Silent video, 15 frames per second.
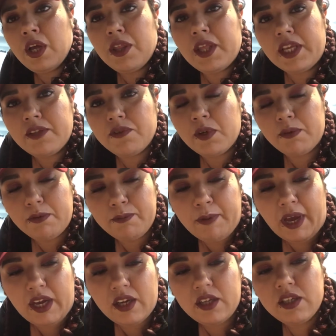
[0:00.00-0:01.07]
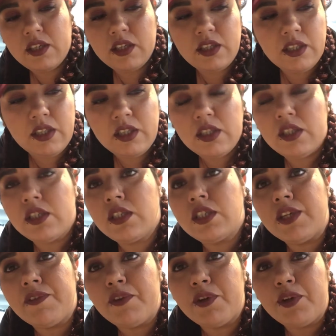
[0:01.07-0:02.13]
Thanks for coming back.
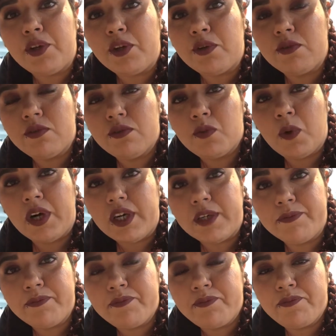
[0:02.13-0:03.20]
If you're new, welcome.